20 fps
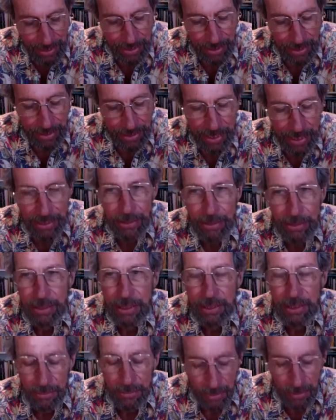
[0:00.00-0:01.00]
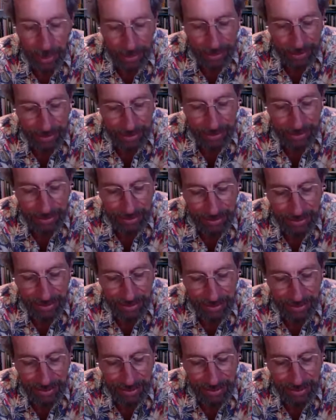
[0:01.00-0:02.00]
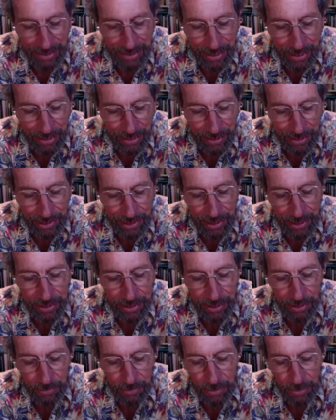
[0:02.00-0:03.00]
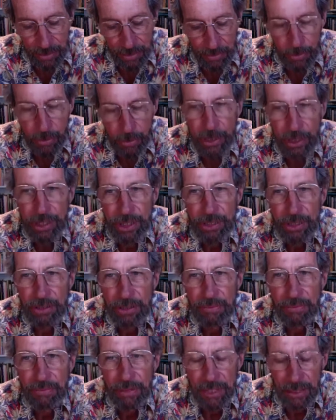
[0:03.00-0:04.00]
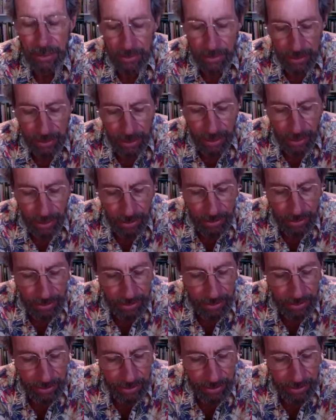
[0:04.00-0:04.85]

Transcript: The desert is wet, the air scented with moisture's frail cloth.